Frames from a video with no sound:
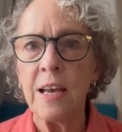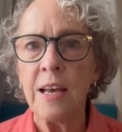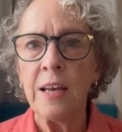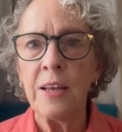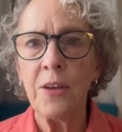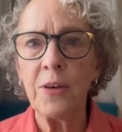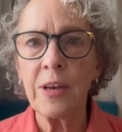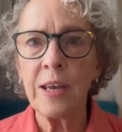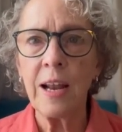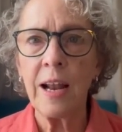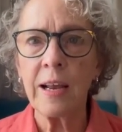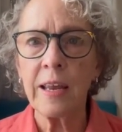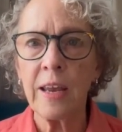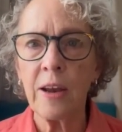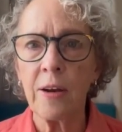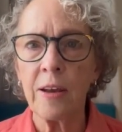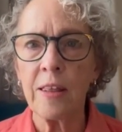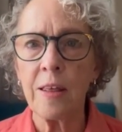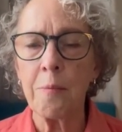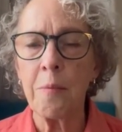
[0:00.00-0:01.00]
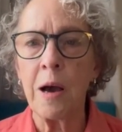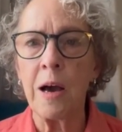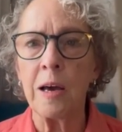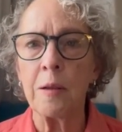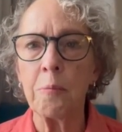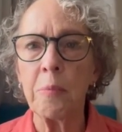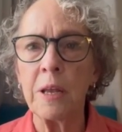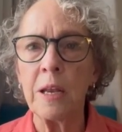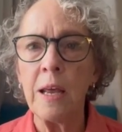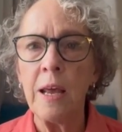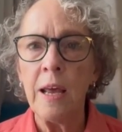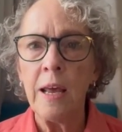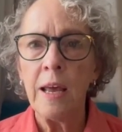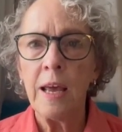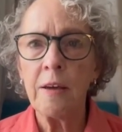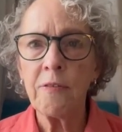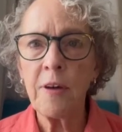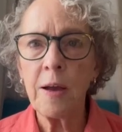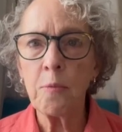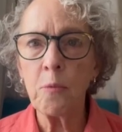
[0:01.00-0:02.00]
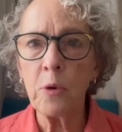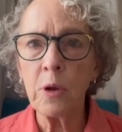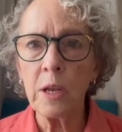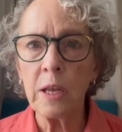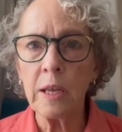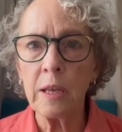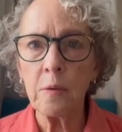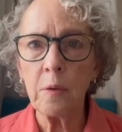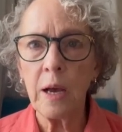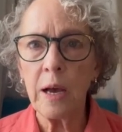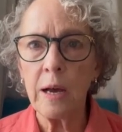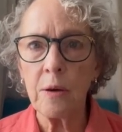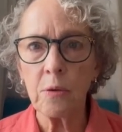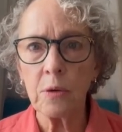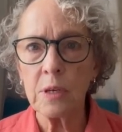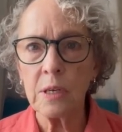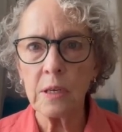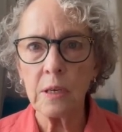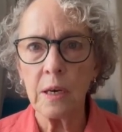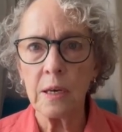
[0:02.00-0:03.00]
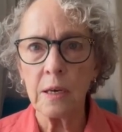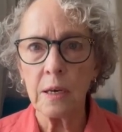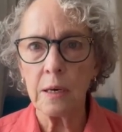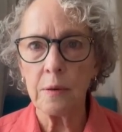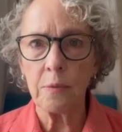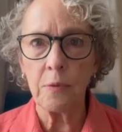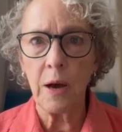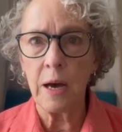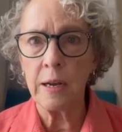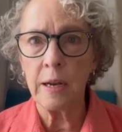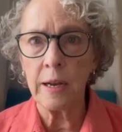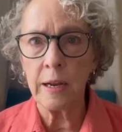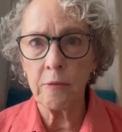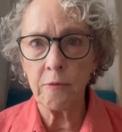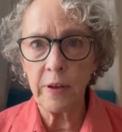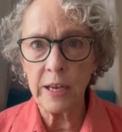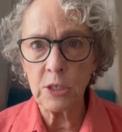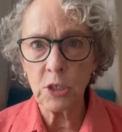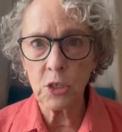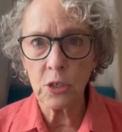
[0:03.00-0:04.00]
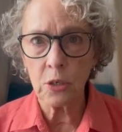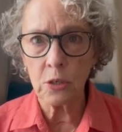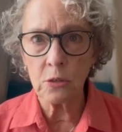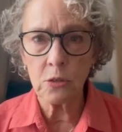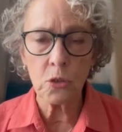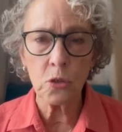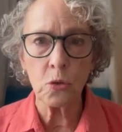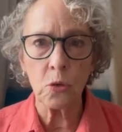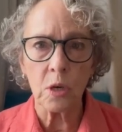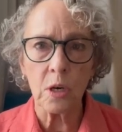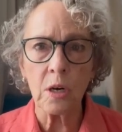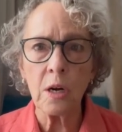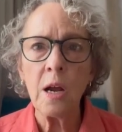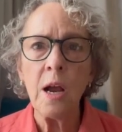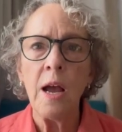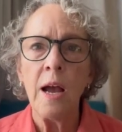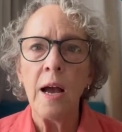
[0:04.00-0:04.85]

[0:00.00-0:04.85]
You cannot carry them on, but if I'm really out on an adventure tour,